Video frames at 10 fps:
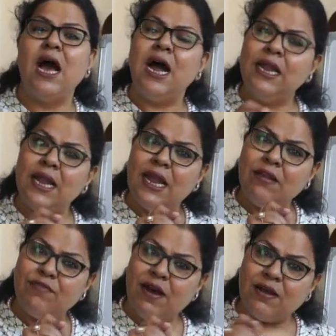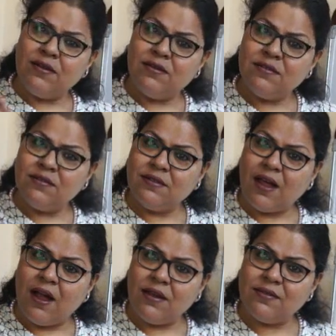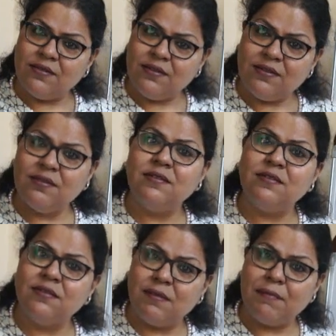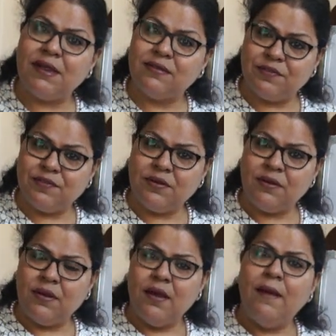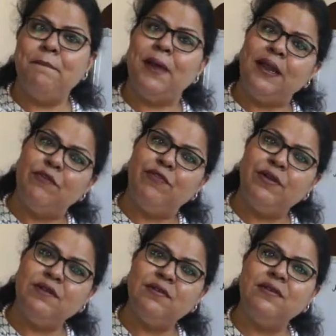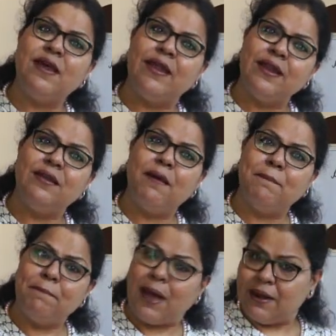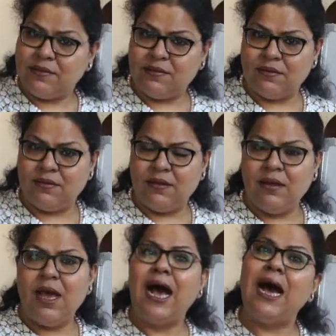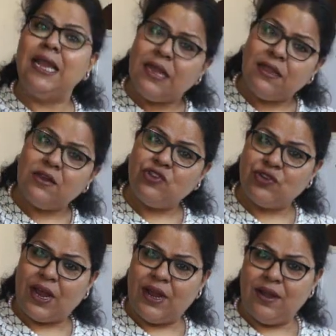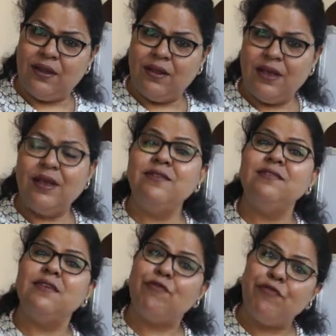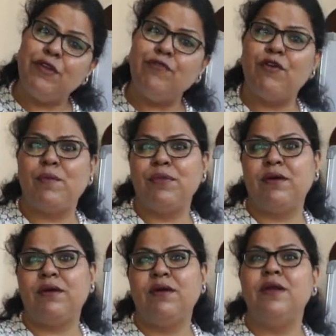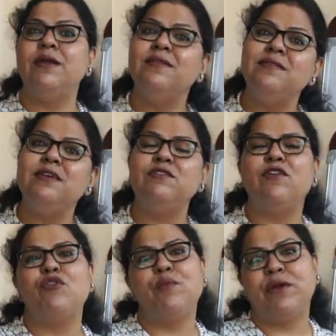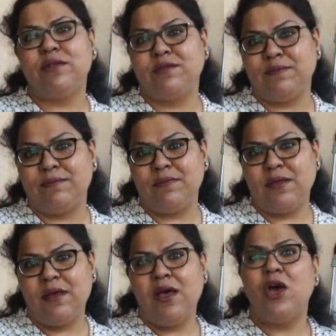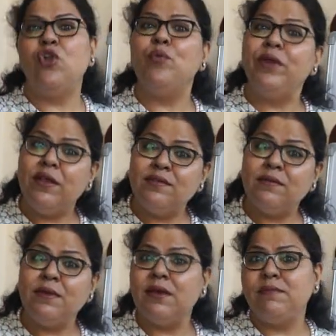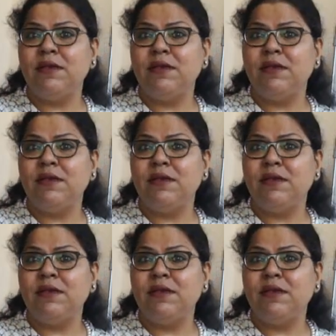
Underline father's gnarled disease. This is a metaphor. Metaphor is a direct comparison. Another child is suffering from the disease of rheumatism. Rheumatism here